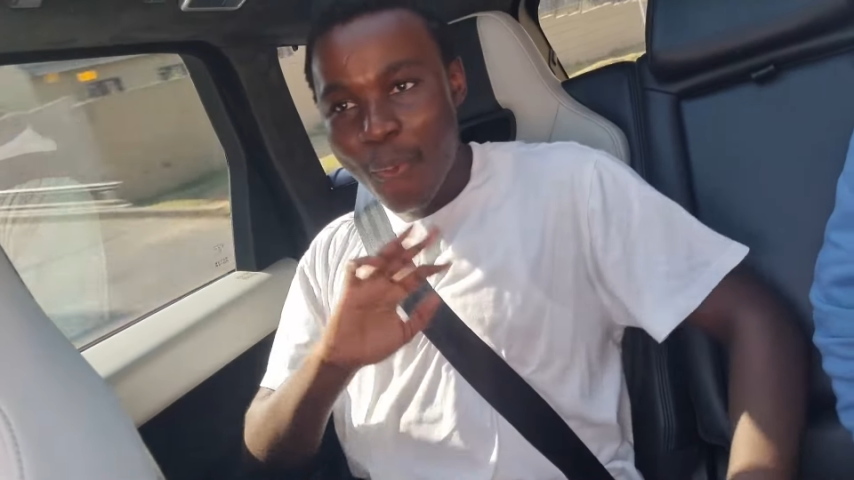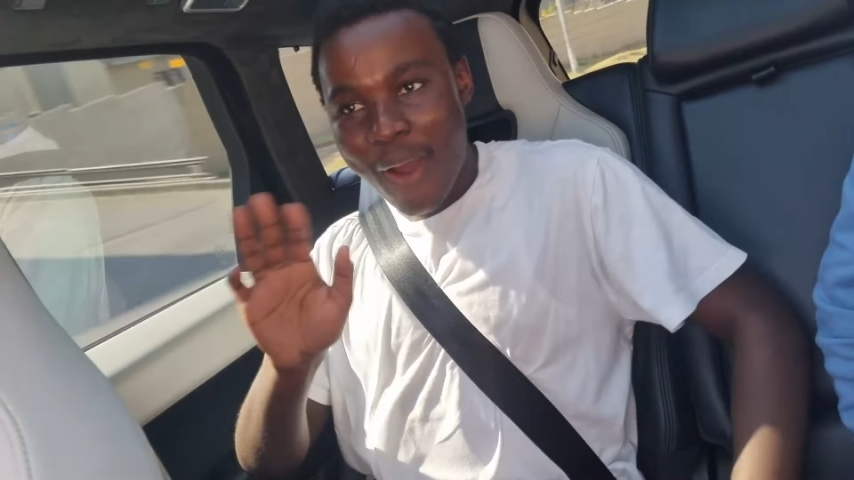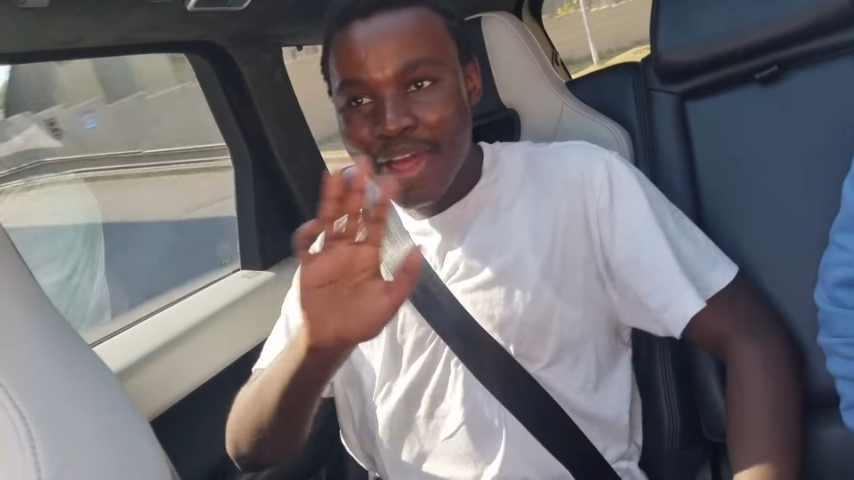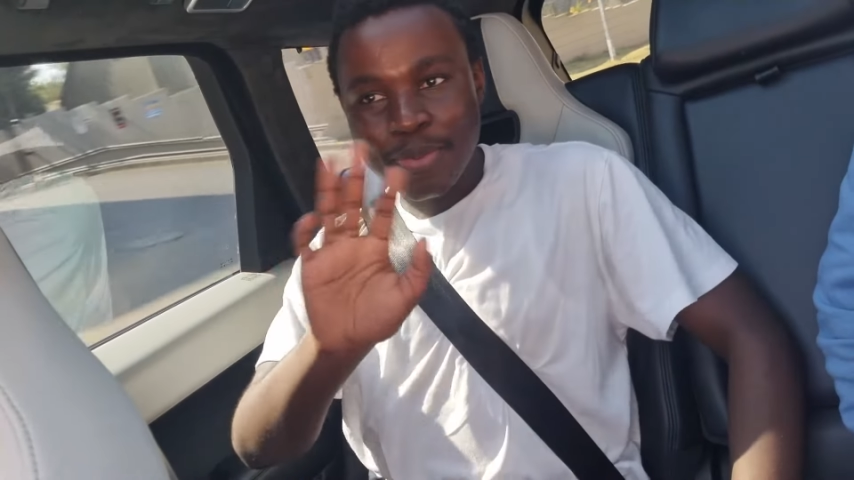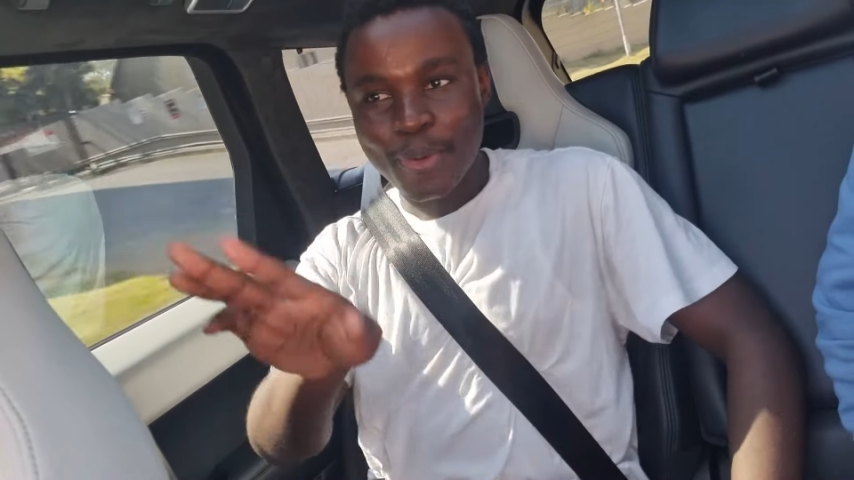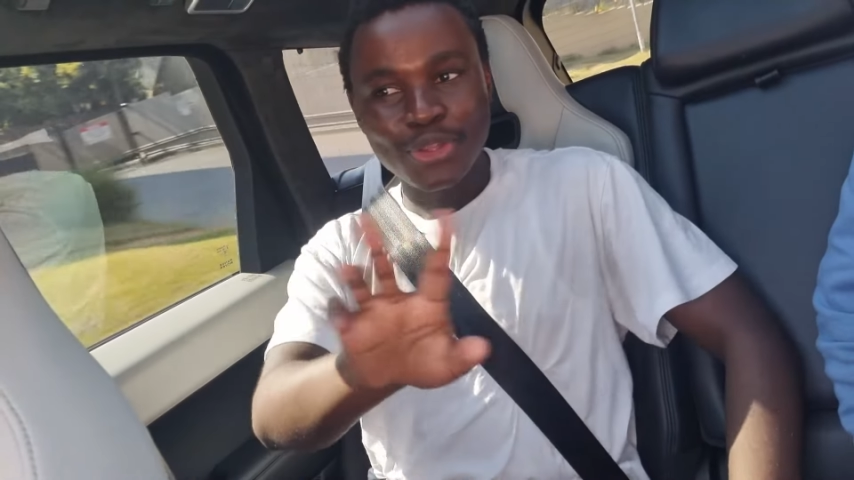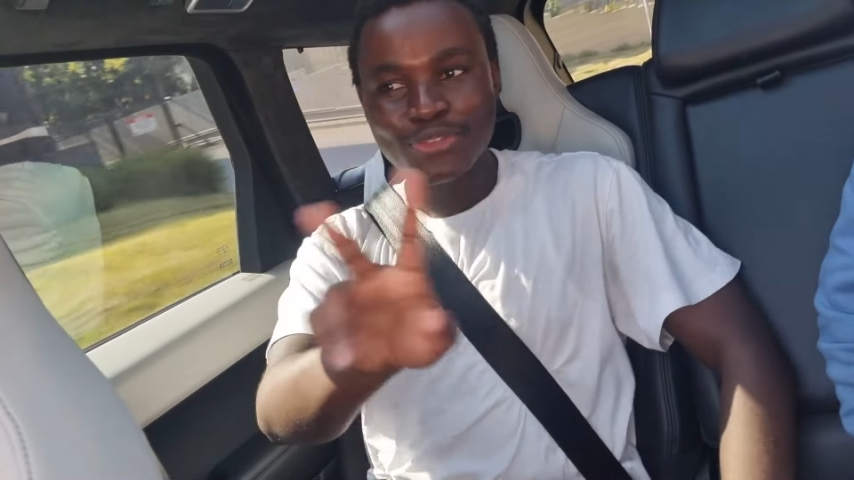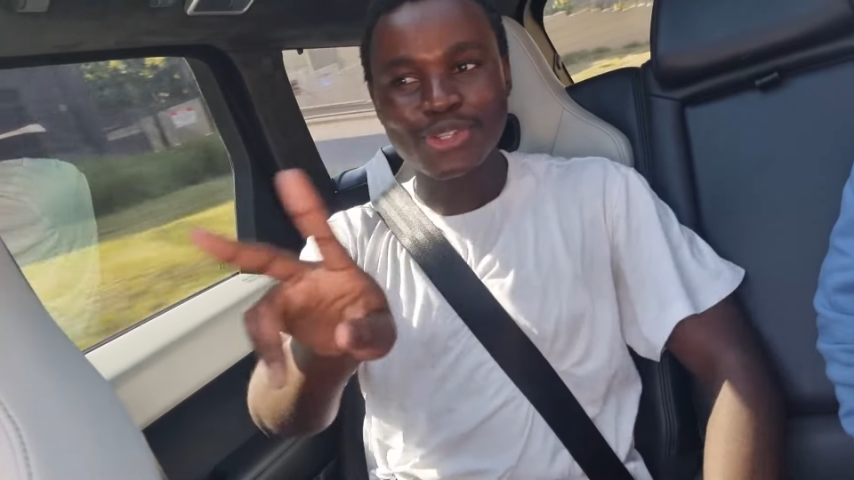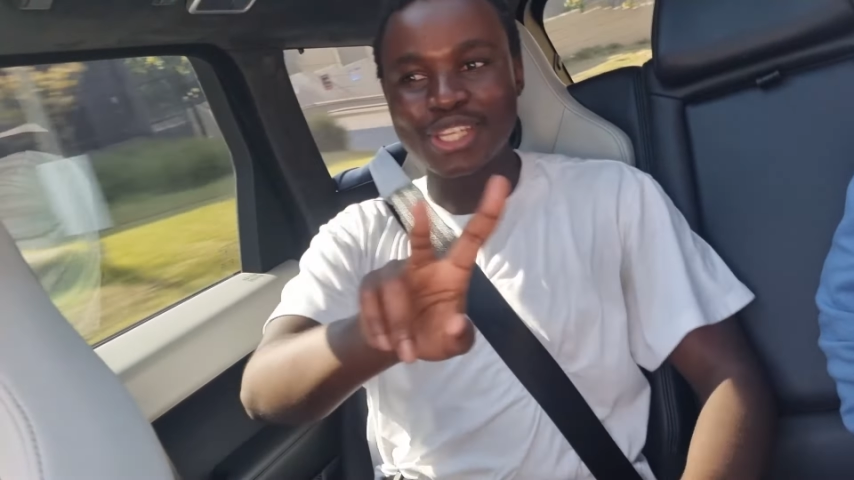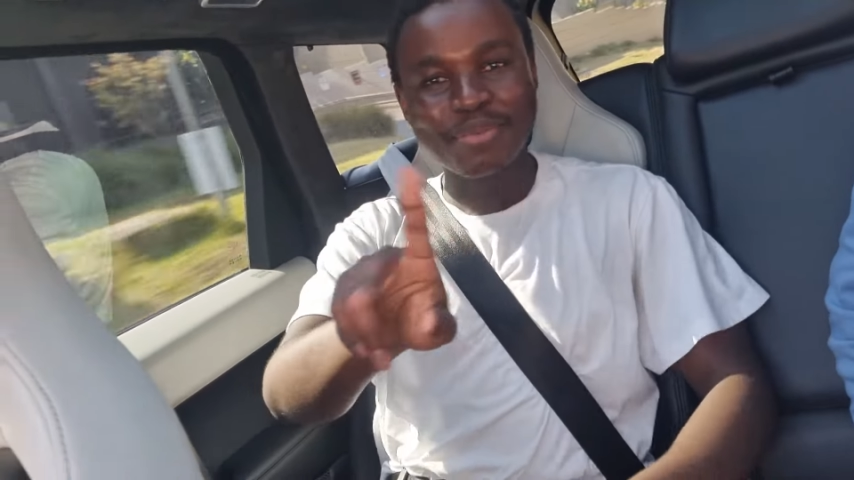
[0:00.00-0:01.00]
why the both
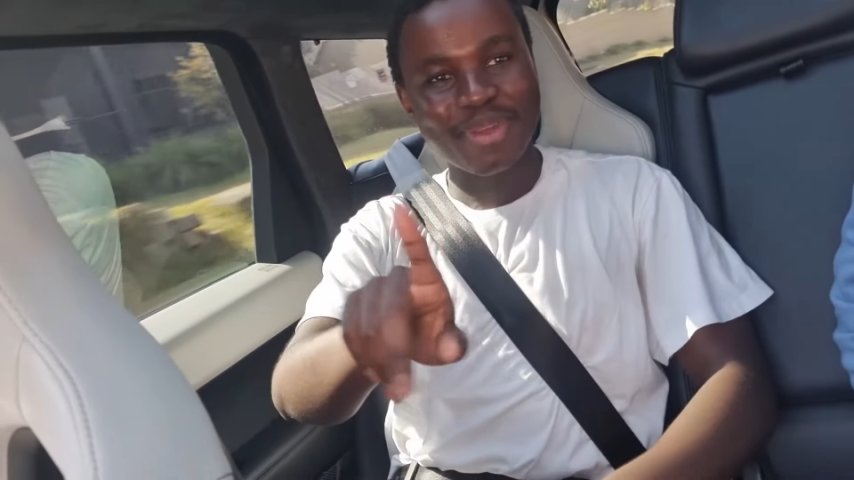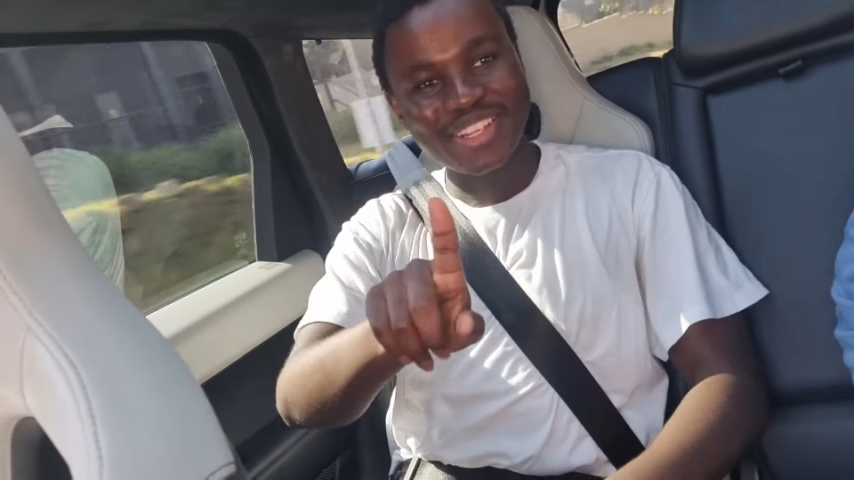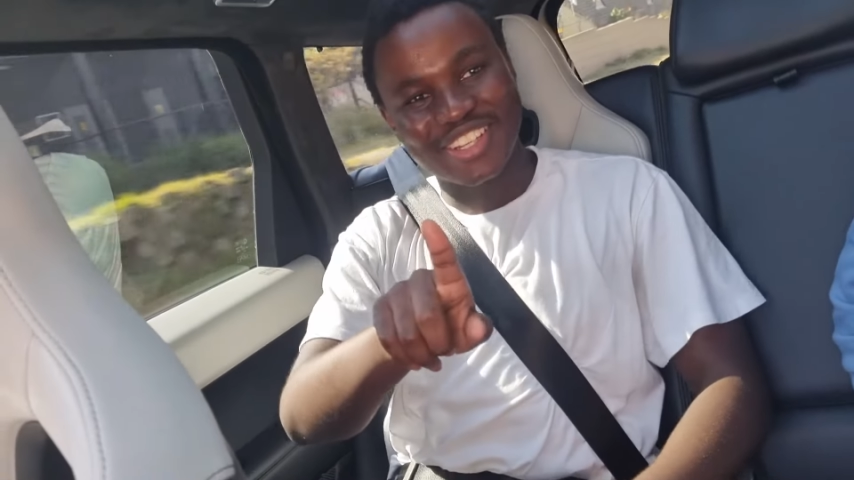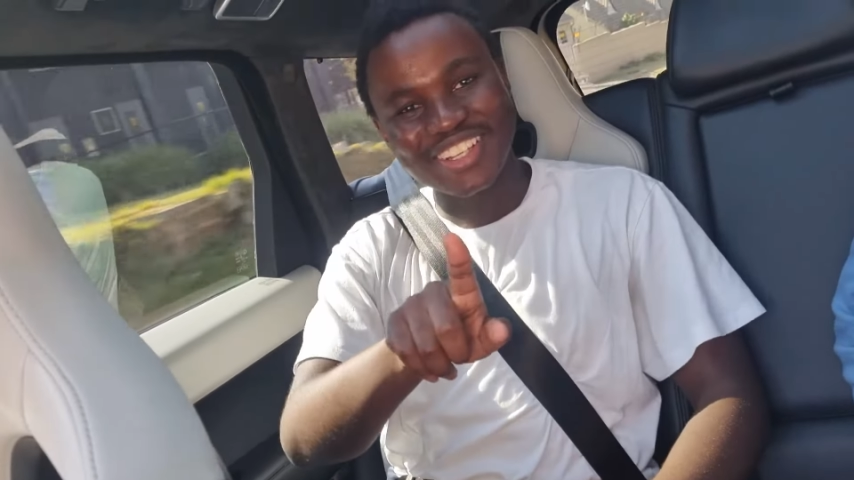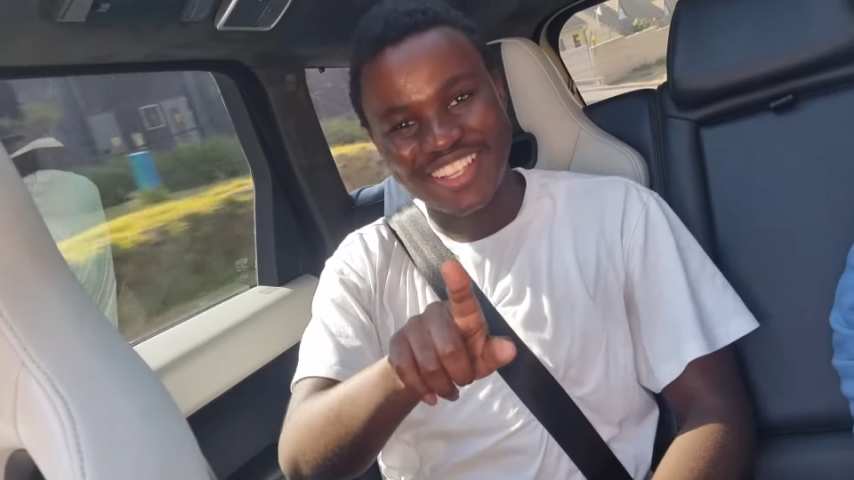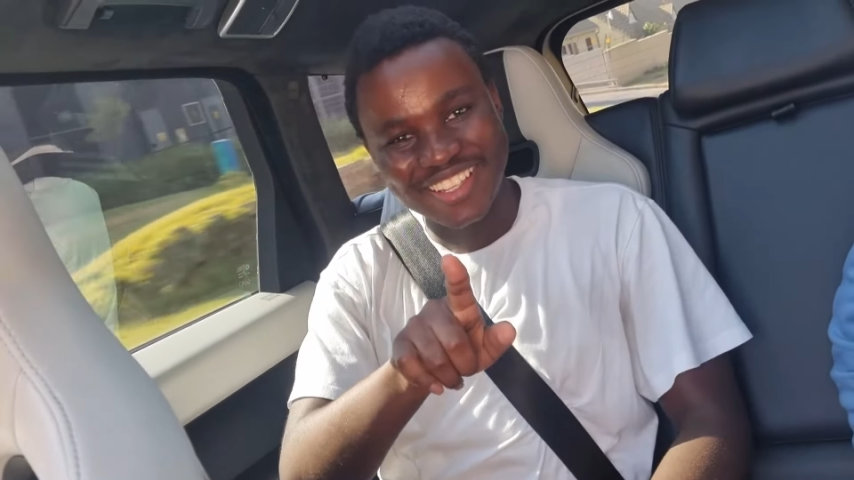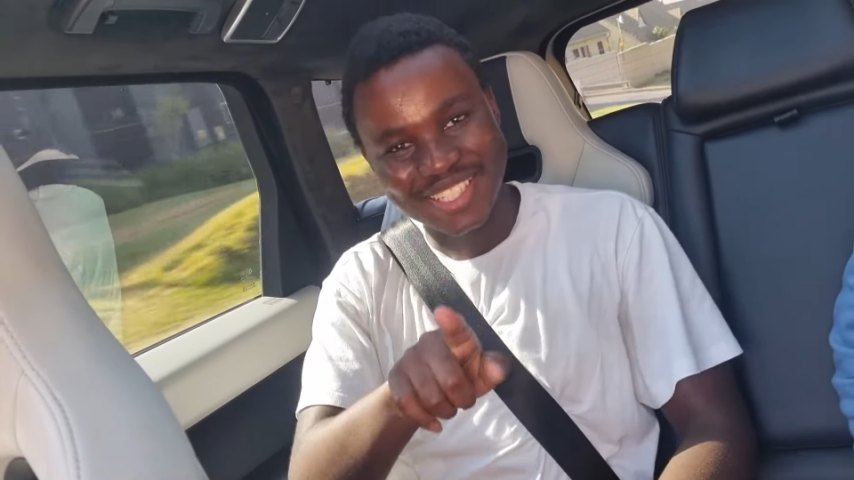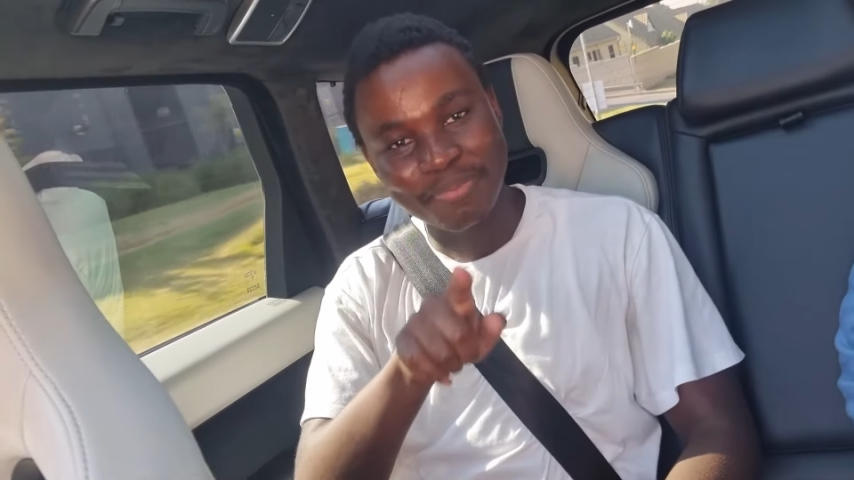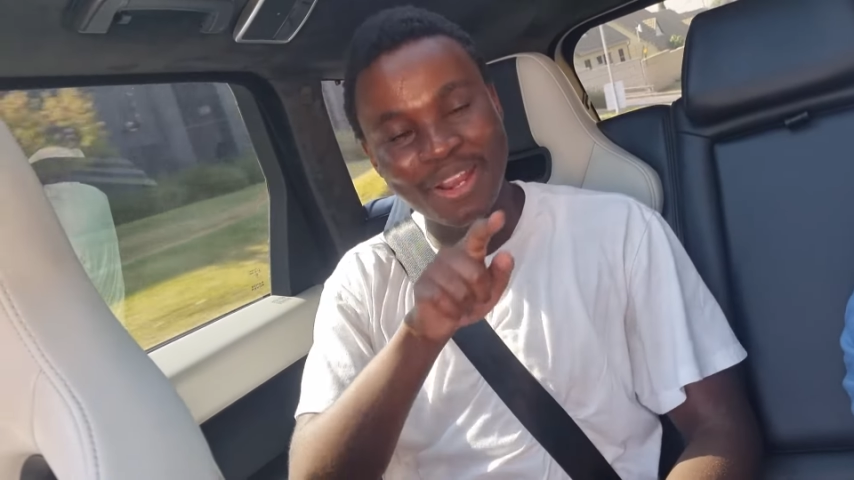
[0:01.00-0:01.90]
of you didn't mention this,